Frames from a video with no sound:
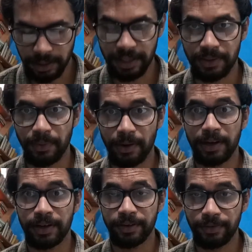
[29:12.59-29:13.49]
She doesn't want
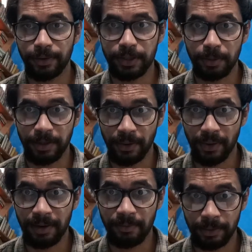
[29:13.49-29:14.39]
her floors to be
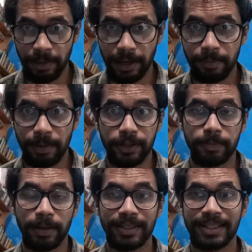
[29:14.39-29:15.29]
ruined with blood, because
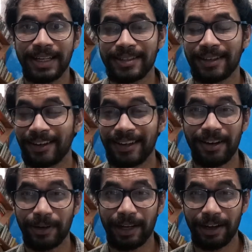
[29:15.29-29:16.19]
blood stains are really
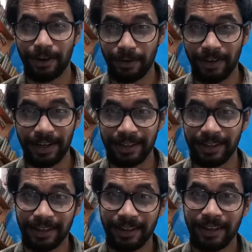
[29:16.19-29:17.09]
hard to get out of anything.